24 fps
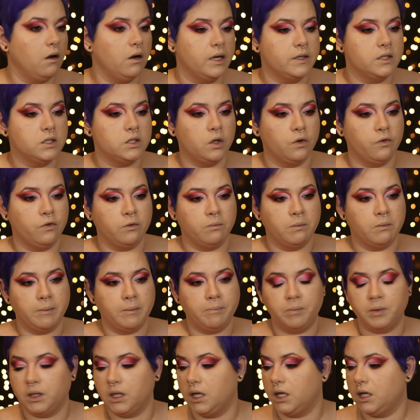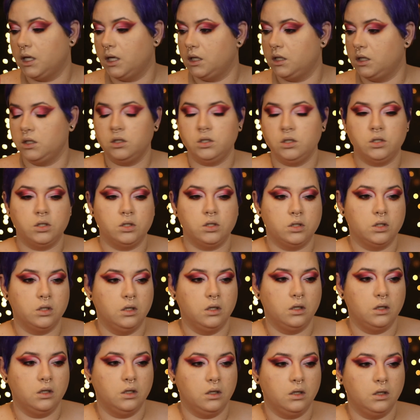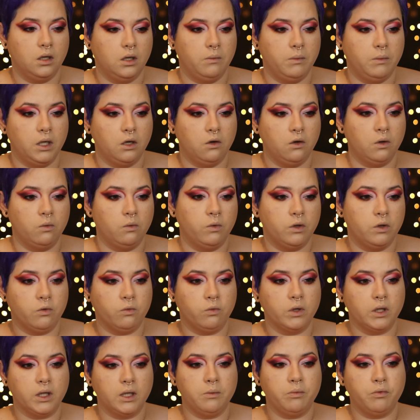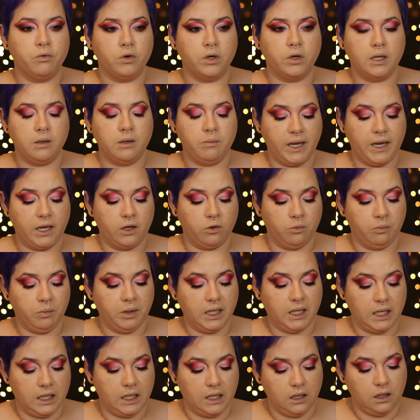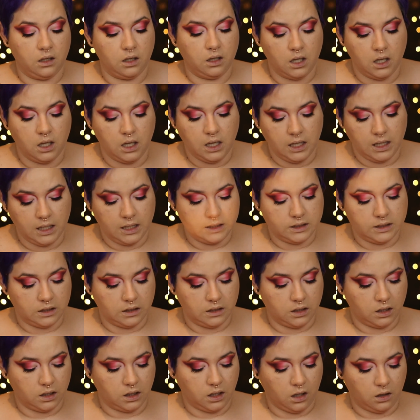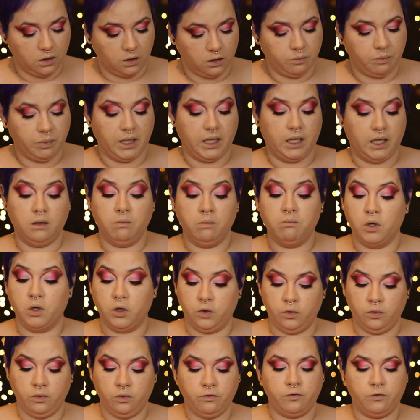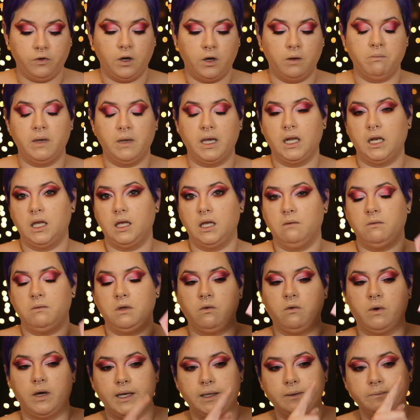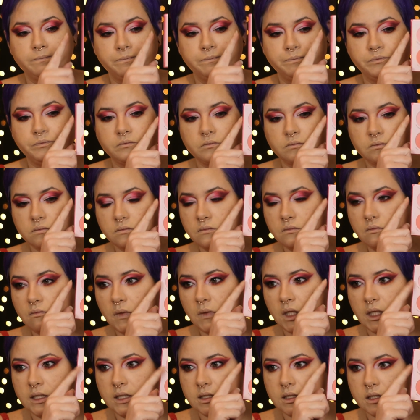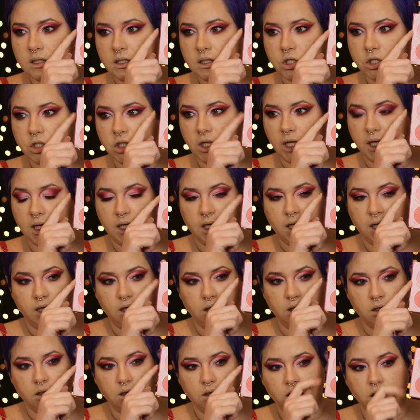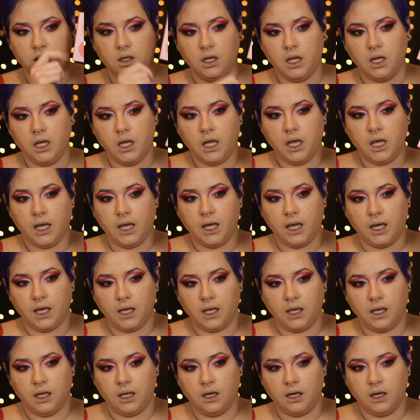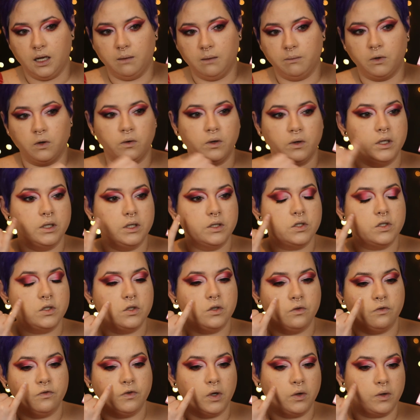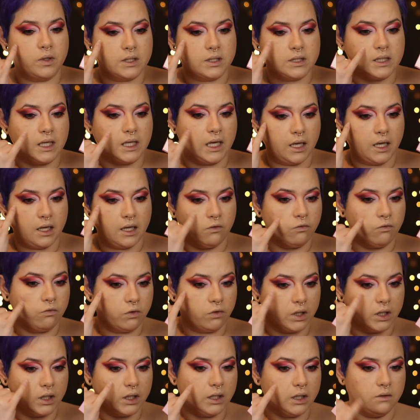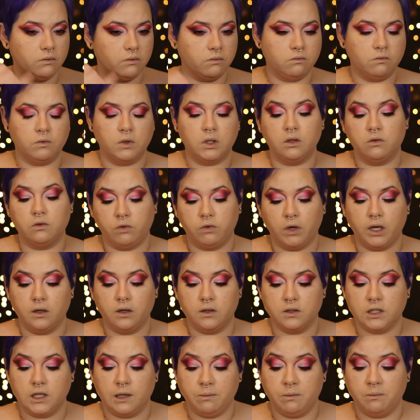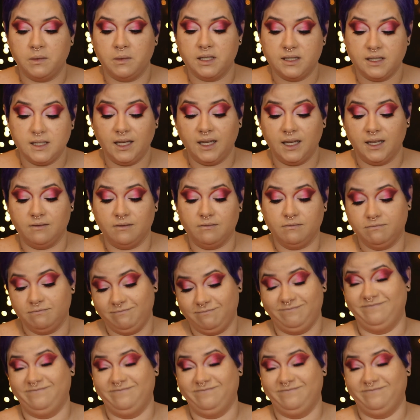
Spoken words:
Alright, so for my blush, I'm going to go in with a really pretty pale pink. It's in the color Pink Moon from Manny MUA. It's this shade here. And I'm going to focus that really, well, right on top of my zit.